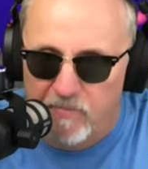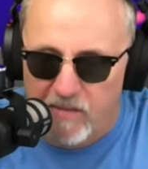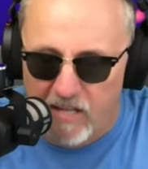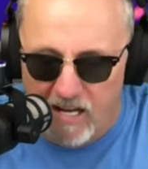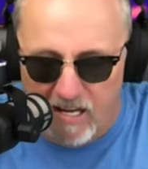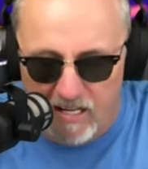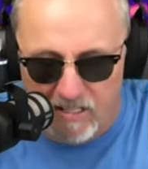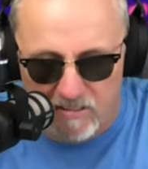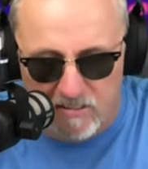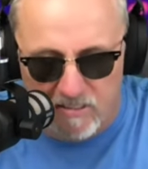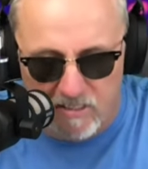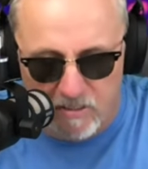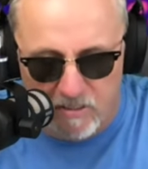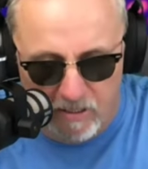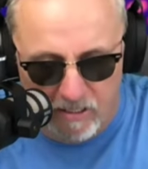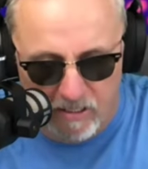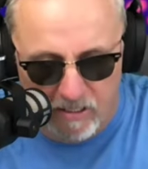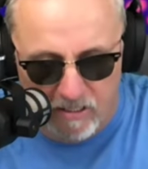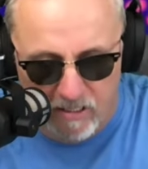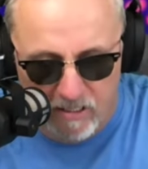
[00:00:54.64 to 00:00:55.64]
and
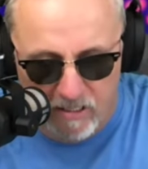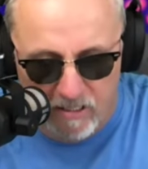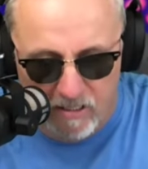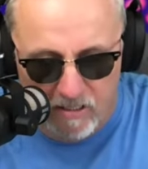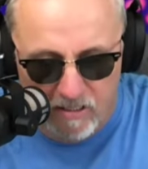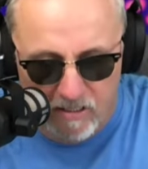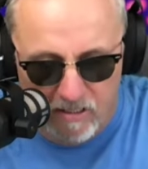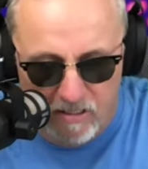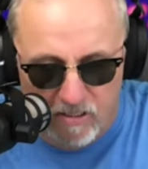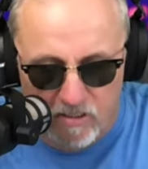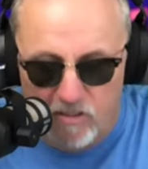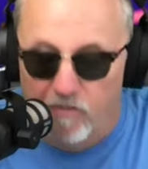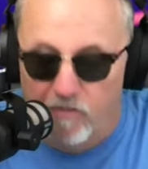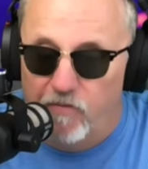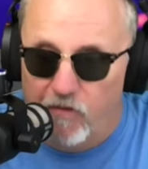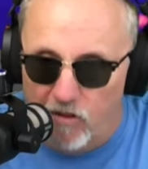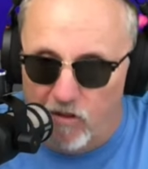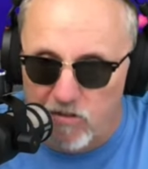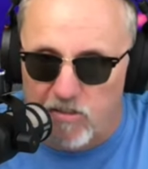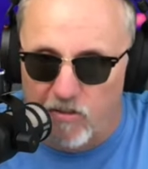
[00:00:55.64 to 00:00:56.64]
stability.
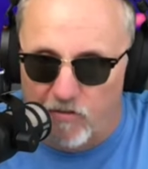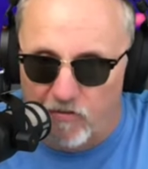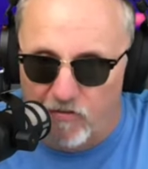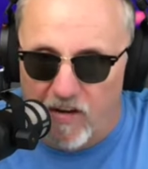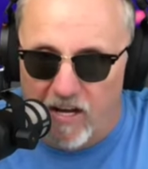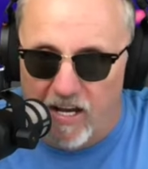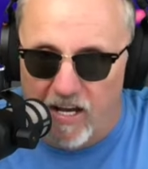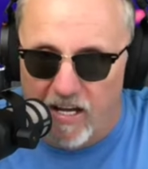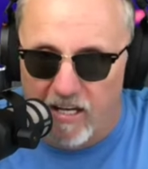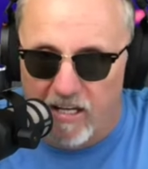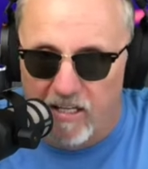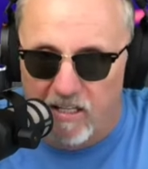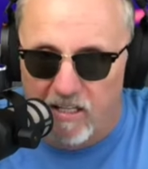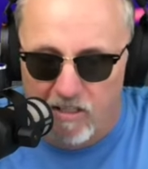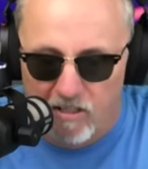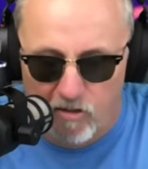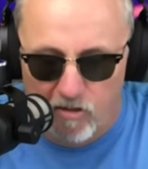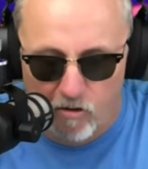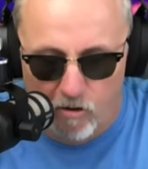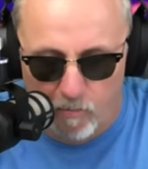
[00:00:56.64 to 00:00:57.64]
Diversify
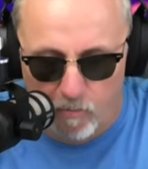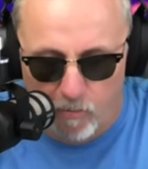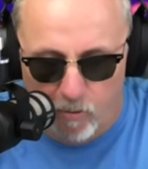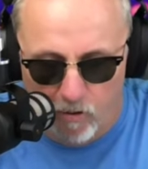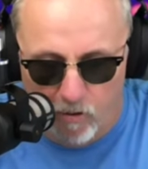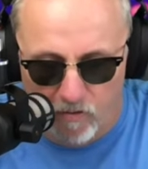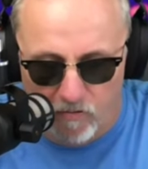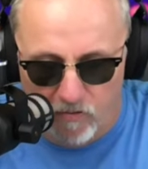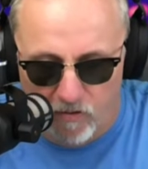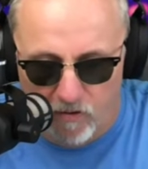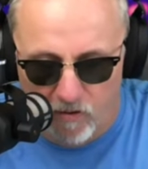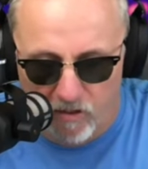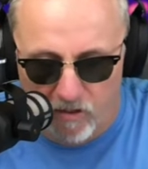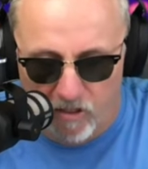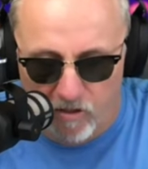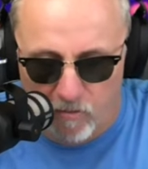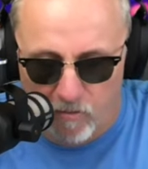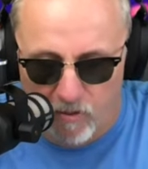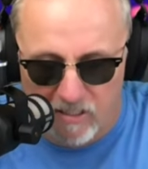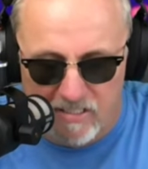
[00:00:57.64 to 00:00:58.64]
your
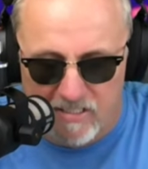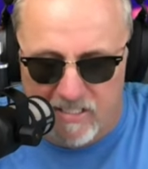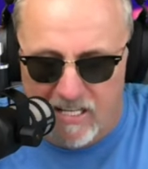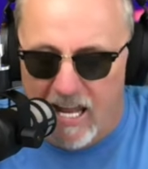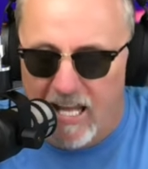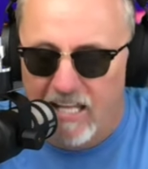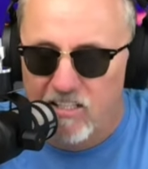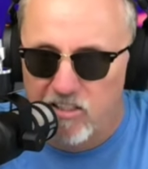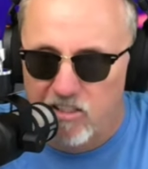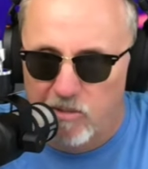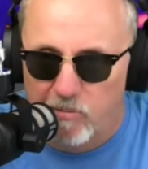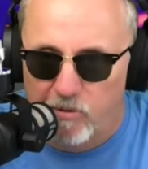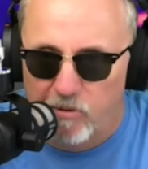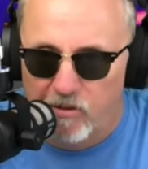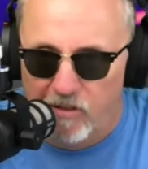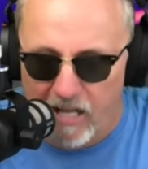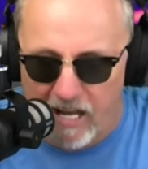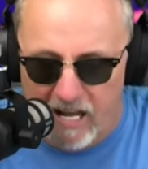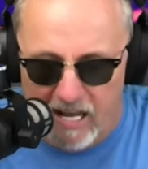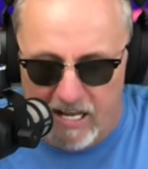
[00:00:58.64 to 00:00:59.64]
portfolio with
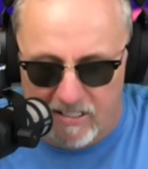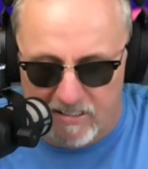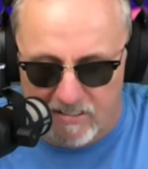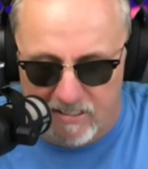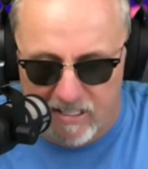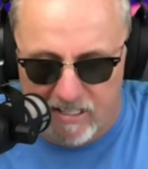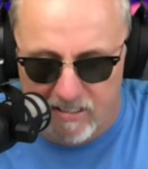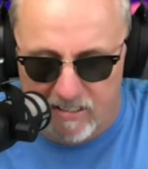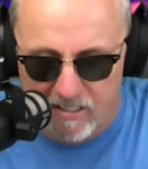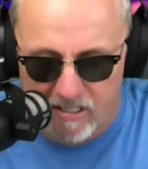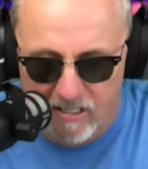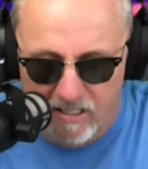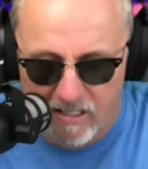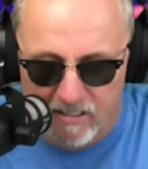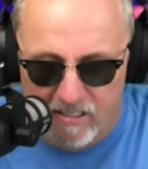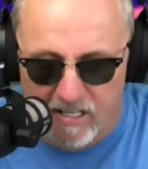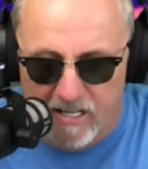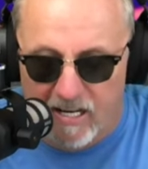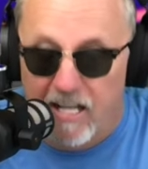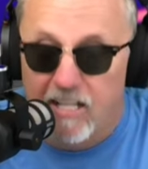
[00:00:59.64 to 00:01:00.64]
tangible asset
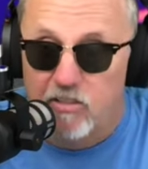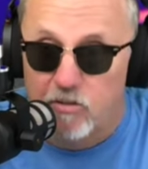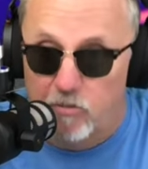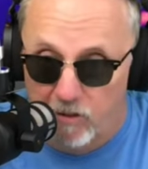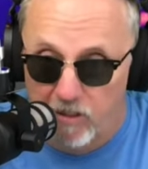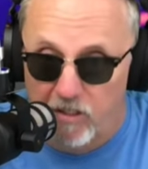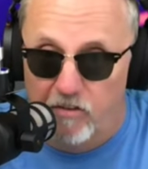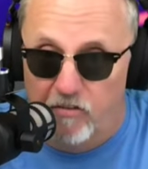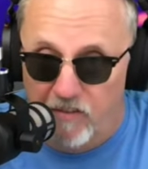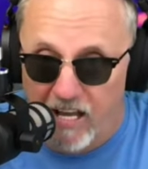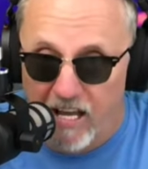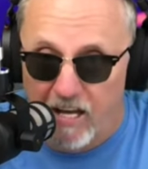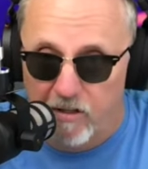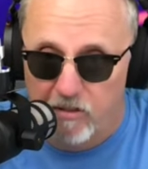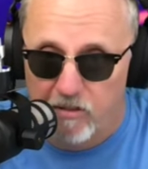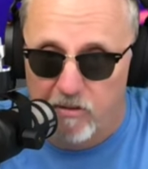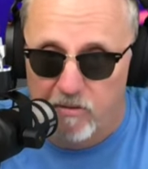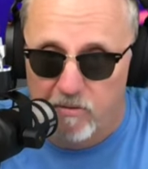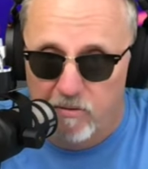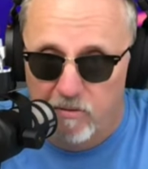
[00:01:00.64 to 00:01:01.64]
that has real
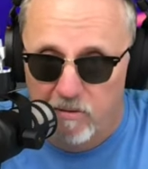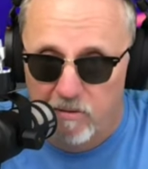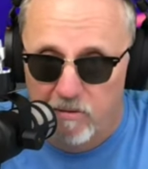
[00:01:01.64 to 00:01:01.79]
value: